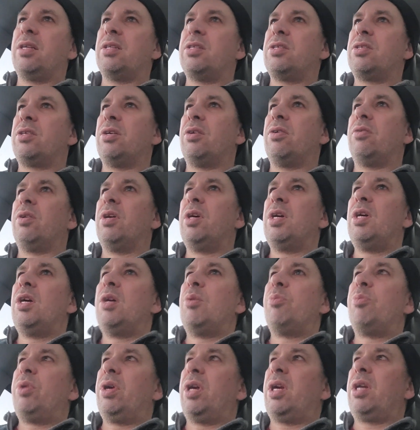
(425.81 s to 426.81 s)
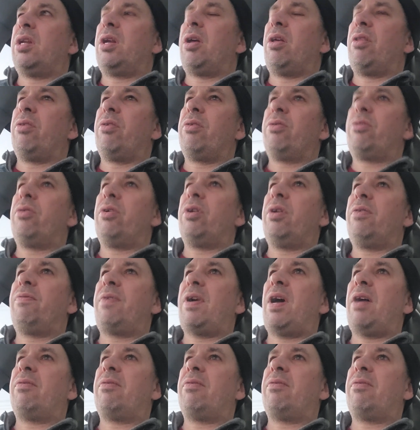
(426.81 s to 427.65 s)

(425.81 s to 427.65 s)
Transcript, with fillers: And so bring another three thousand